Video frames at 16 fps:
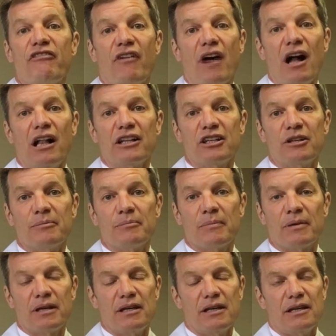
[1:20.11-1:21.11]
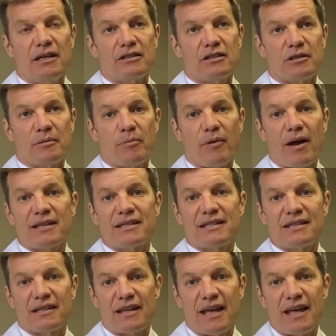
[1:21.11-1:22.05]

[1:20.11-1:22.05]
volume to the breast,